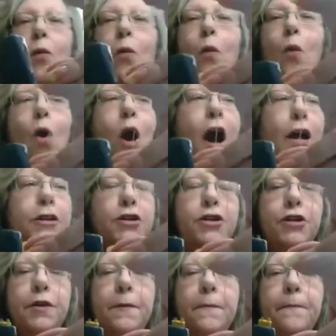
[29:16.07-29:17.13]

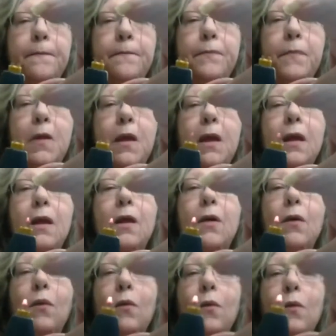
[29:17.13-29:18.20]
Watch.
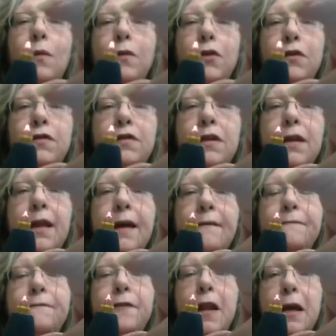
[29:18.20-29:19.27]
You see
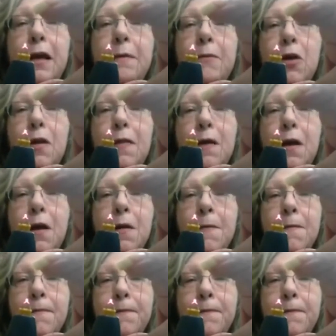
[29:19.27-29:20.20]
that flame on there?